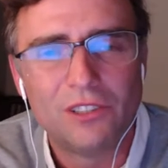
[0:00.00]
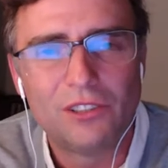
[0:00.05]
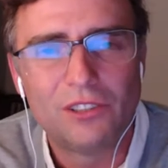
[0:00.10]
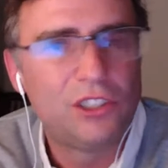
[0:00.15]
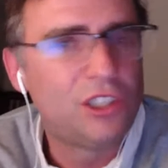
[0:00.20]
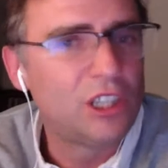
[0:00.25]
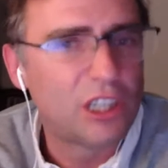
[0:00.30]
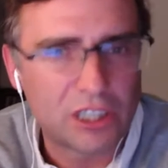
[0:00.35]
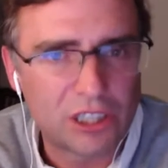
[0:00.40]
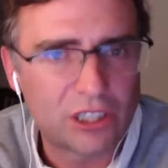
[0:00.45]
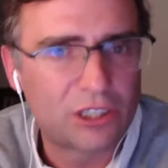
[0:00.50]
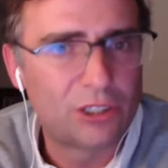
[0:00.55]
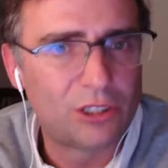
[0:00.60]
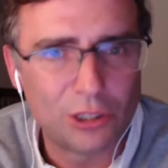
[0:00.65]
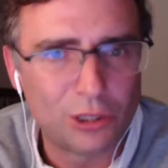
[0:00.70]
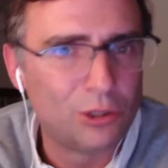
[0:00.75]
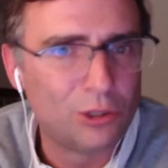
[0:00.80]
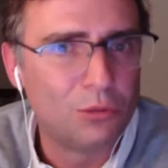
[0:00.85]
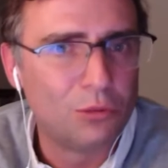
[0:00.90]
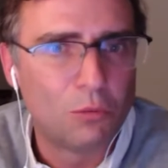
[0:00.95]
just
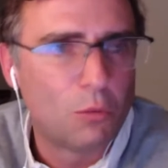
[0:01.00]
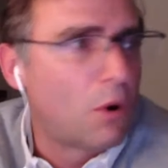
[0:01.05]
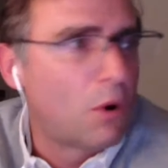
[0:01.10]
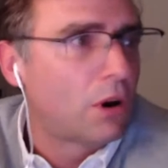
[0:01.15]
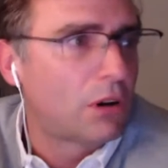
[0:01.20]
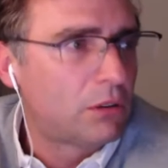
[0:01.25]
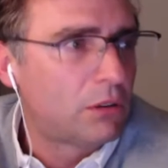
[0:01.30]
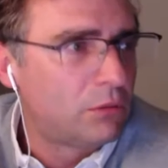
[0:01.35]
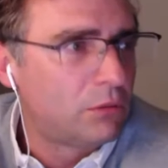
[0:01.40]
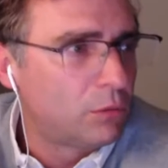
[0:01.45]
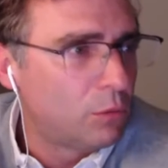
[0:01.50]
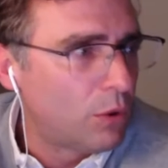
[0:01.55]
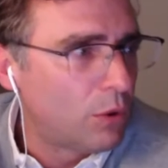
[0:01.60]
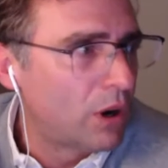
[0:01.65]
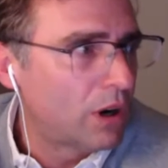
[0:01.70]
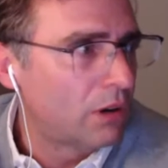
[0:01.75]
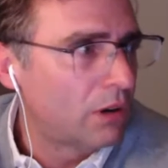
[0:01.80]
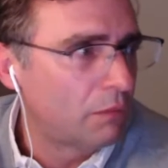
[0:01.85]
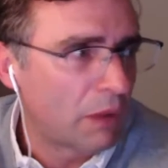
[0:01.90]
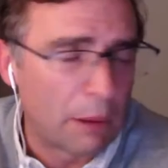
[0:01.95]
do what
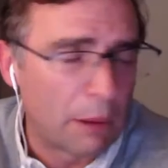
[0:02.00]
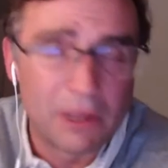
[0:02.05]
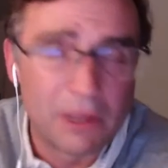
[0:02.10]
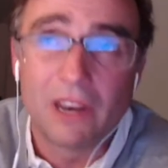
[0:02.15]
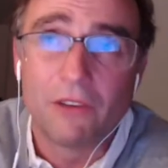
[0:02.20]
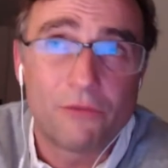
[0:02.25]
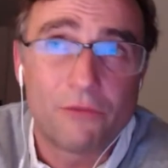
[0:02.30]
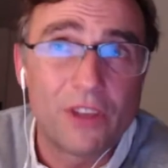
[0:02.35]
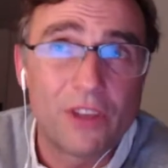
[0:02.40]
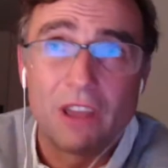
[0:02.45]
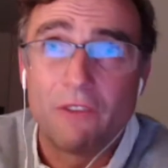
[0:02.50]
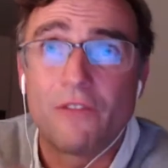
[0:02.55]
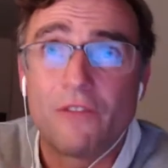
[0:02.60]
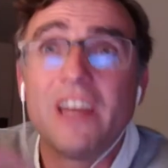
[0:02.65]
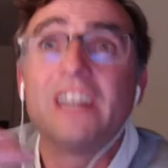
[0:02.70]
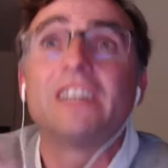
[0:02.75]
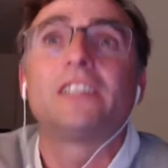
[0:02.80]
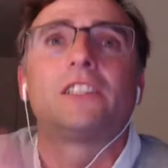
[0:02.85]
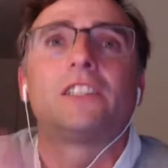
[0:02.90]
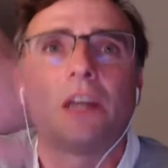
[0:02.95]
I mean, if
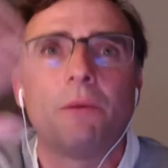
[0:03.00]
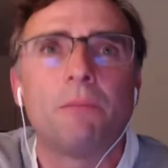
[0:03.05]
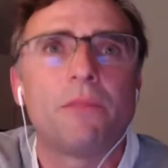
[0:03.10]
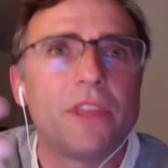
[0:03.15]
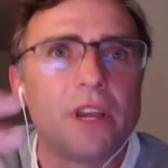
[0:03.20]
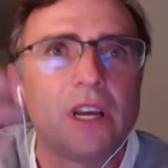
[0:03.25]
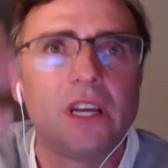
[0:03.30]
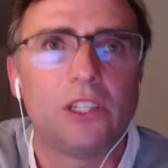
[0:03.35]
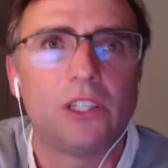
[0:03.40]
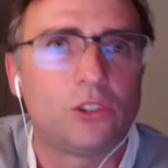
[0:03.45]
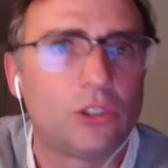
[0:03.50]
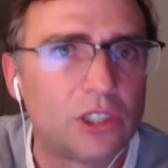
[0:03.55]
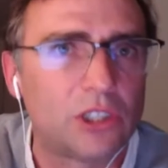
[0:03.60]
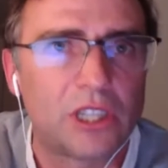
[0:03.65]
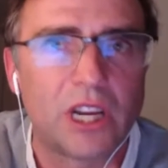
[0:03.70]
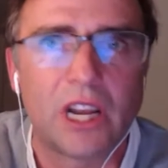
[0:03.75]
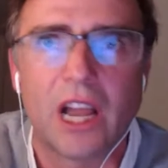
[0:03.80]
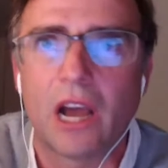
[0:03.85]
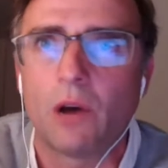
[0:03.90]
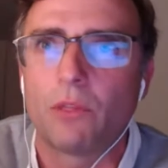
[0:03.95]
there's something
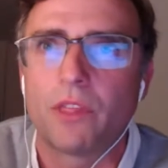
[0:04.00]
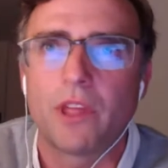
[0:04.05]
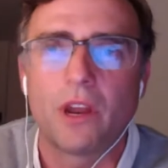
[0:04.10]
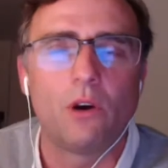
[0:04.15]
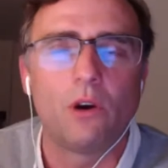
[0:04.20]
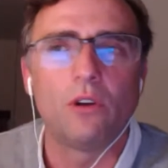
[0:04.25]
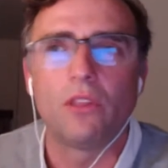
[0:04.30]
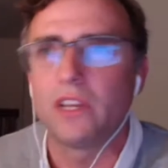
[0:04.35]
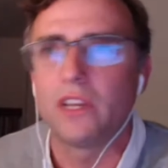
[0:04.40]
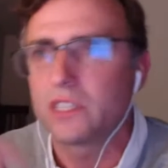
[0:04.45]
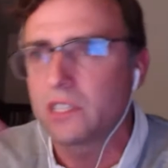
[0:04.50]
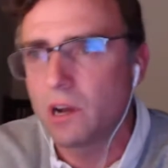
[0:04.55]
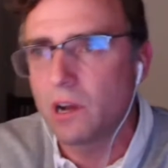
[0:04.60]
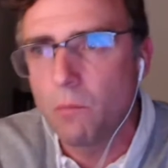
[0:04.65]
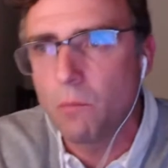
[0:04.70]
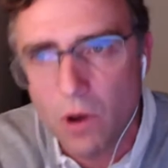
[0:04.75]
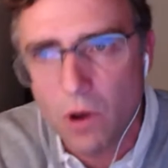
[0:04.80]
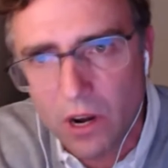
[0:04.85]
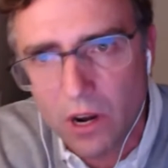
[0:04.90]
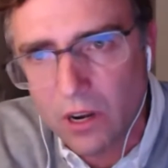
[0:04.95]
interesting out there, or there's
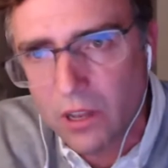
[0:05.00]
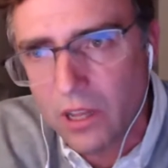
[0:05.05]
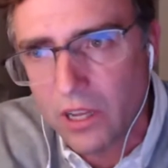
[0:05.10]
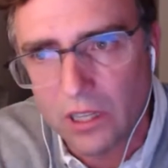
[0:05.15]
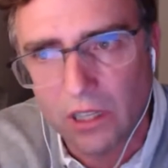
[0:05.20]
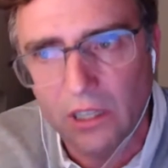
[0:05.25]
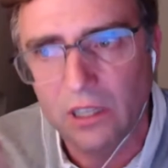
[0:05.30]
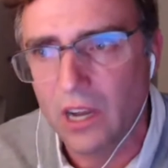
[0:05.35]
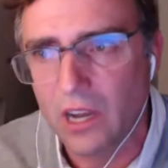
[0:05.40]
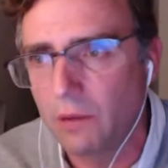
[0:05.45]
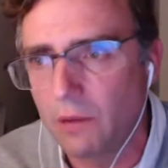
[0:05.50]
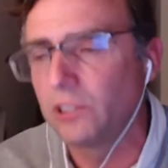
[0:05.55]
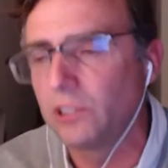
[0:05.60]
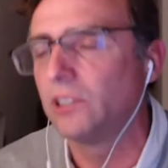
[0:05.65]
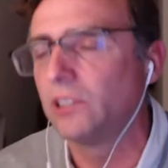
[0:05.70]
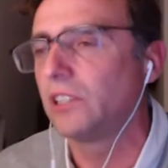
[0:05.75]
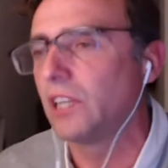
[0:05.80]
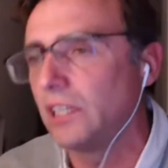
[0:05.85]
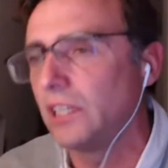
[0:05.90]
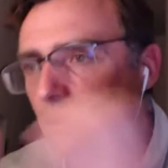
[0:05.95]
someone that comes
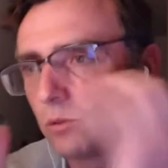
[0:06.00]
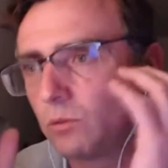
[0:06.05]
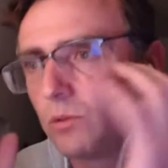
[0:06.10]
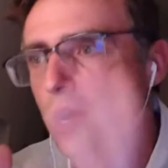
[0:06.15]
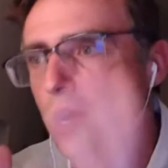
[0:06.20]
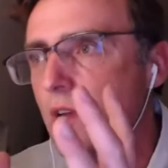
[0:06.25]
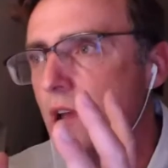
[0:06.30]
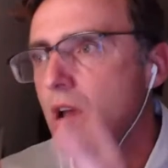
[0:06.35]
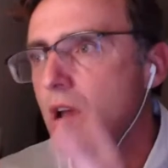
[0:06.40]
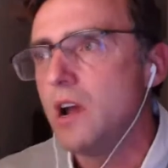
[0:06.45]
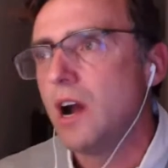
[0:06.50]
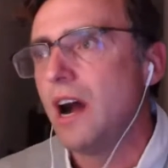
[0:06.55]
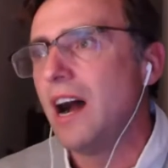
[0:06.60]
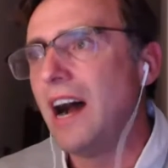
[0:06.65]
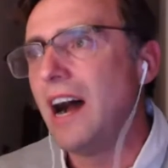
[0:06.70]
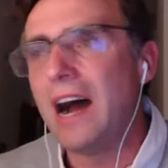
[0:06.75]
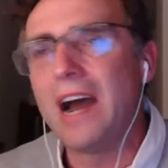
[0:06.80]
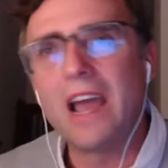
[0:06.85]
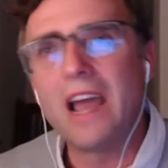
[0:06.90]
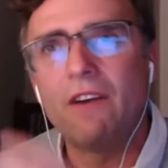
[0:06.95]
and says,
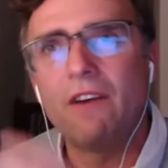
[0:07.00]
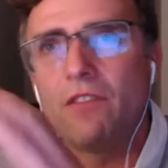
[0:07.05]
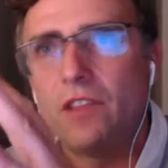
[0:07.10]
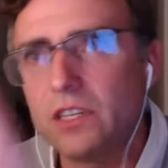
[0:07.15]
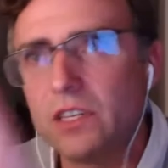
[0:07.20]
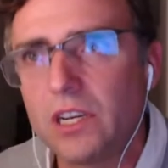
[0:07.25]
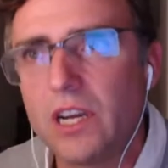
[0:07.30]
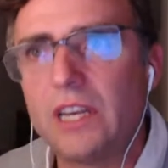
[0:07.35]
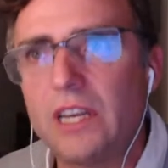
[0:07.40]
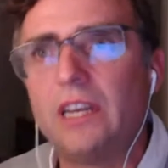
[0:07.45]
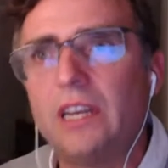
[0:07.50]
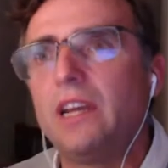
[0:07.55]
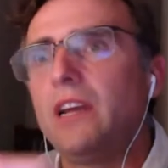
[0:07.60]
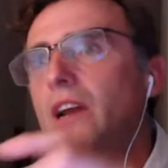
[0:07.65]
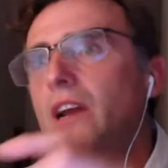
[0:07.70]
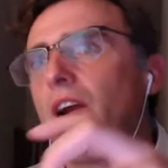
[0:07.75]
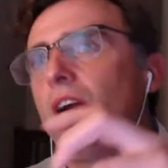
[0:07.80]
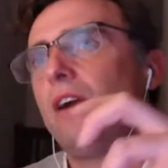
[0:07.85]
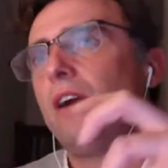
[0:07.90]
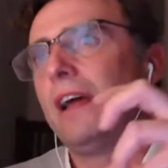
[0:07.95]
I have this
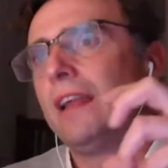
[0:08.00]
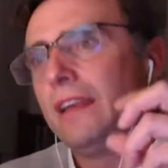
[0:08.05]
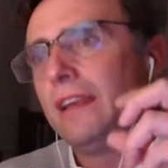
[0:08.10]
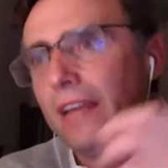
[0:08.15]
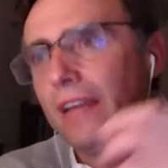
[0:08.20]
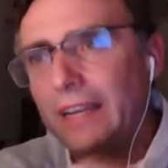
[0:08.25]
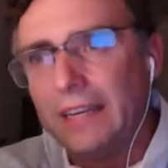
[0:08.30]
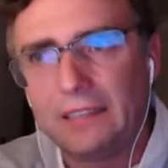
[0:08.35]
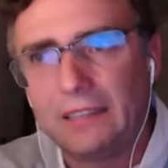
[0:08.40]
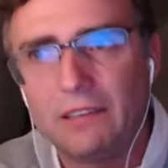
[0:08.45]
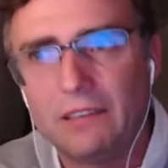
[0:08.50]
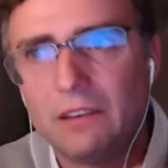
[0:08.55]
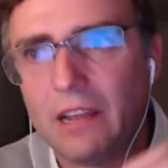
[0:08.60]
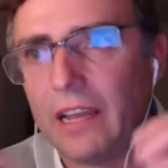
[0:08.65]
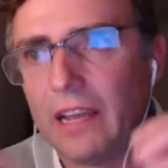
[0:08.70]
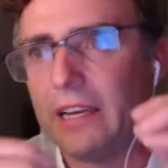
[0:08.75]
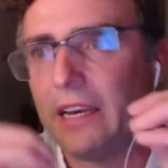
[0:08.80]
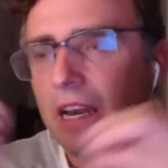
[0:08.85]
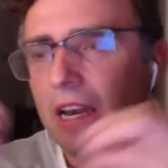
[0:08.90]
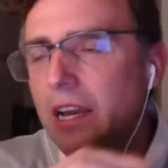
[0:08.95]
idea and
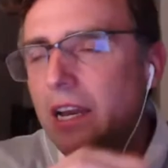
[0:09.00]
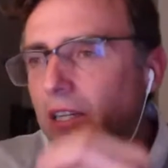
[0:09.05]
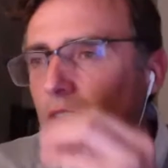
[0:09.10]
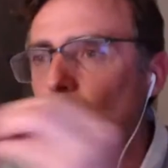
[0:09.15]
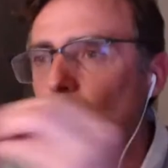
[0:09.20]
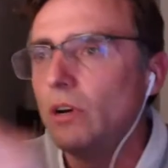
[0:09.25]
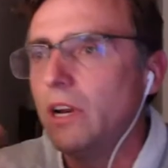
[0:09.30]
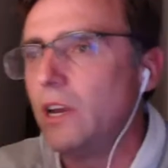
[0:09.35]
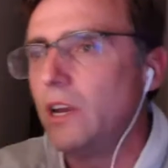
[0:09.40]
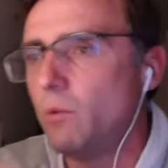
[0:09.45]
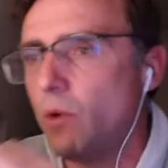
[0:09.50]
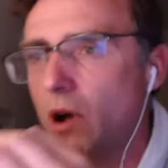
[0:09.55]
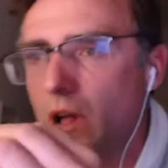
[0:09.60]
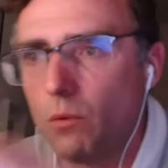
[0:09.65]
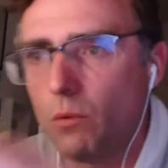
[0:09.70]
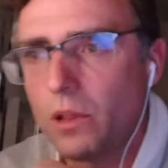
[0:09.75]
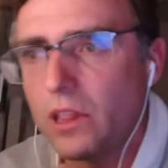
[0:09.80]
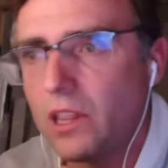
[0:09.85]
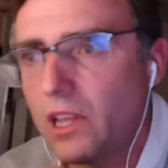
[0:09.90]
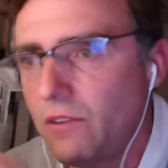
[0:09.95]
it links really
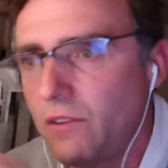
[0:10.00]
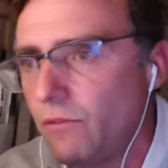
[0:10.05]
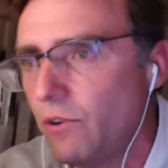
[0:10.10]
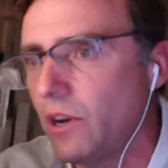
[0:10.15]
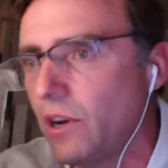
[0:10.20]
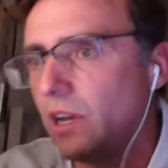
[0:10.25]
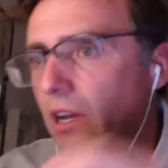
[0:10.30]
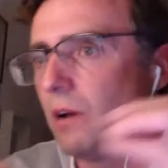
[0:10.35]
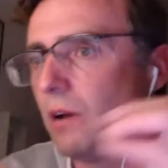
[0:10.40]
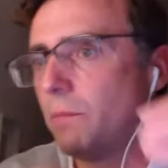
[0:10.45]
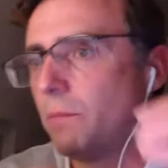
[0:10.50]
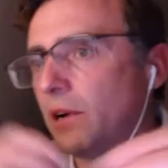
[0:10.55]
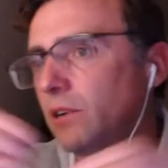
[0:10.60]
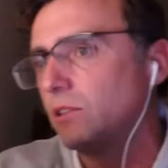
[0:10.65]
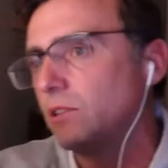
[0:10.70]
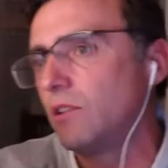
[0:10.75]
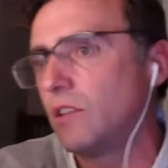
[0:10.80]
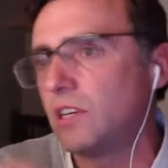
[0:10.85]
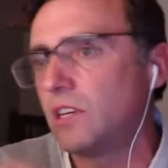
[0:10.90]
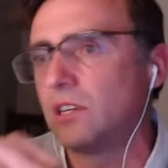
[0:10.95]
well with Telefonica
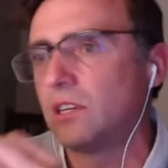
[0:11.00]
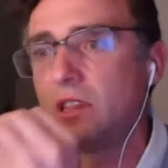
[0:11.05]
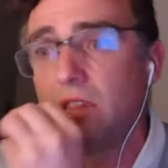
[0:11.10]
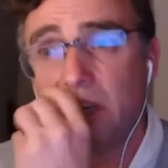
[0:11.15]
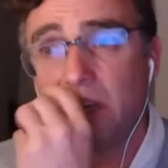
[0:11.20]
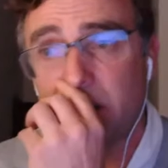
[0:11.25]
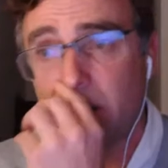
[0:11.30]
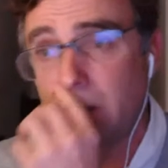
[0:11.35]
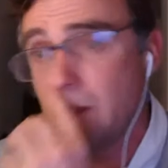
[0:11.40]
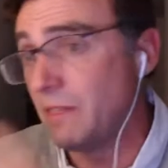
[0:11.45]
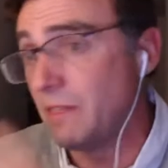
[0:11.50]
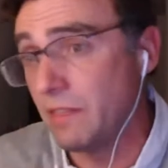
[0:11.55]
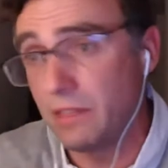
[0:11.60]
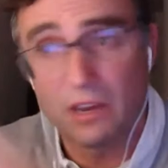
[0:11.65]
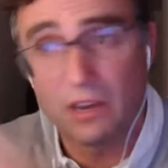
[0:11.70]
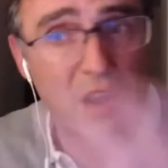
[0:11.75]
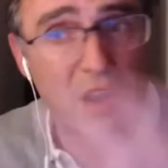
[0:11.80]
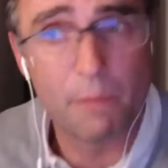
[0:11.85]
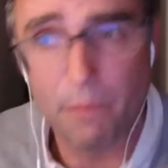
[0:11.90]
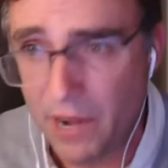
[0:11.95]
because of this and this, and
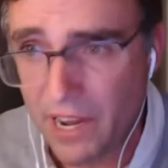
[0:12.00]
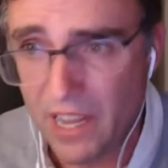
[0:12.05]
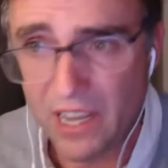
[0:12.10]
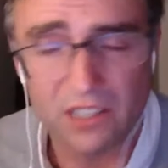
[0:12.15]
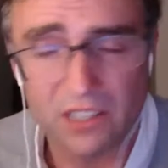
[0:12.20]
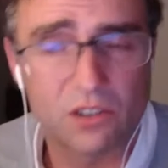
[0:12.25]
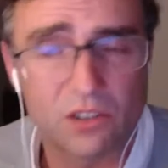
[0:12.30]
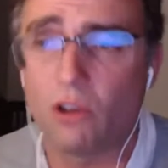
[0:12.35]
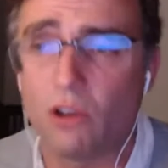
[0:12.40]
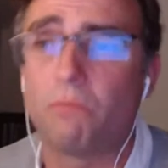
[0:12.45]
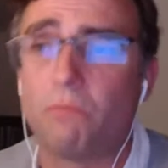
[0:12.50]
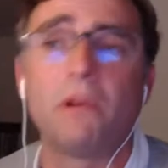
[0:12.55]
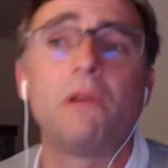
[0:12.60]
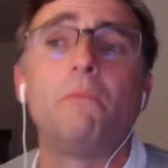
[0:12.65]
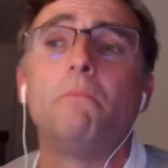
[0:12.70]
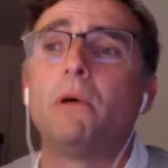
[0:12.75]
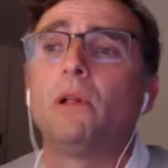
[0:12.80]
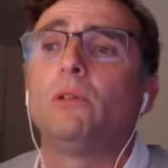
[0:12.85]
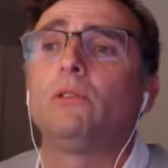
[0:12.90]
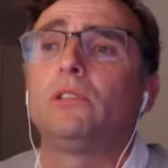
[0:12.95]
the company has not
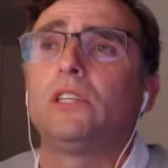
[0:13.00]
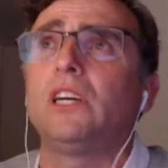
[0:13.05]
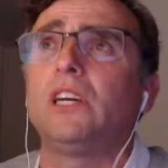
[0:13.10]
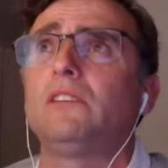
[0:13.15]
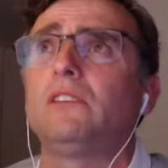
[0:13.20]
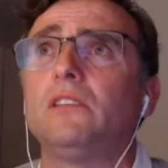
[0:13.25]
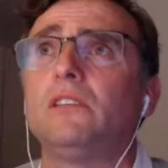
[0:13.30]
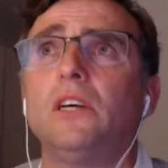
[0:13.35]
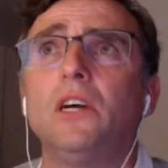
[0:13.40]
been built yet,